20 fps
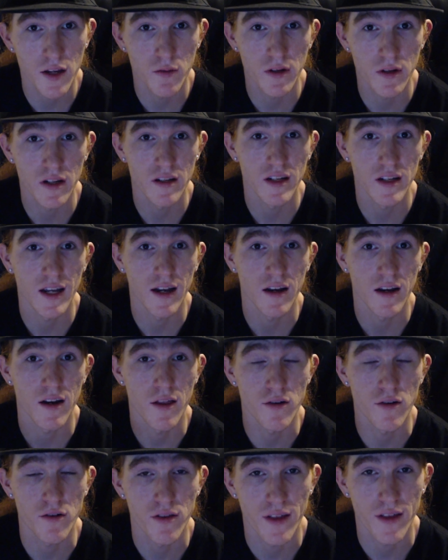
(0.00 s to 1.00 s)
You need to get
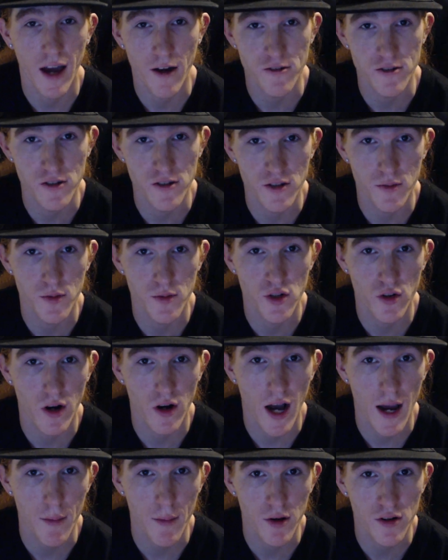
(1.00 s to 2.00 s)
another 1,000
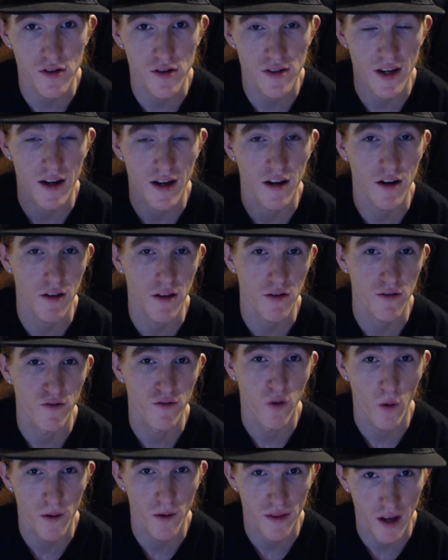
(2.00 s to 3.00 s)
subscribers and another
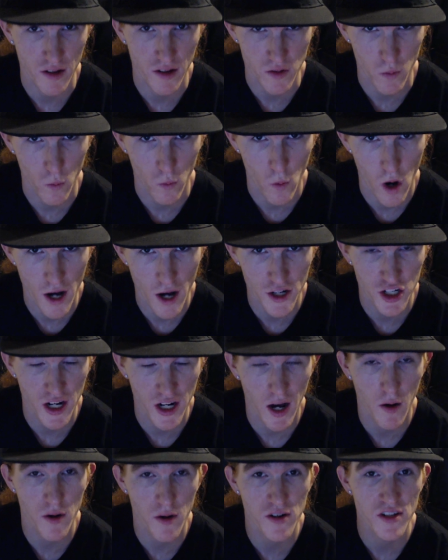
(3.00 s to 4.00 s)
4,000 watch
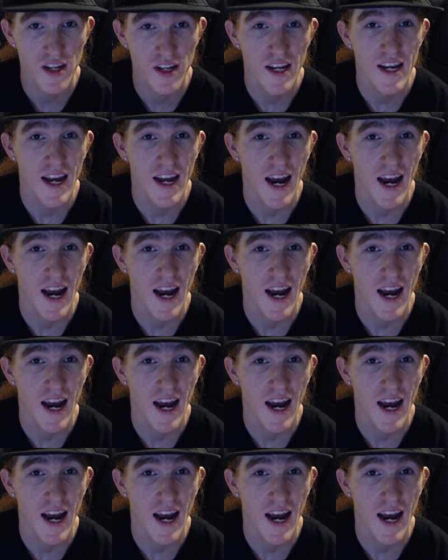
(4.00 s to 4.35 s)
hours,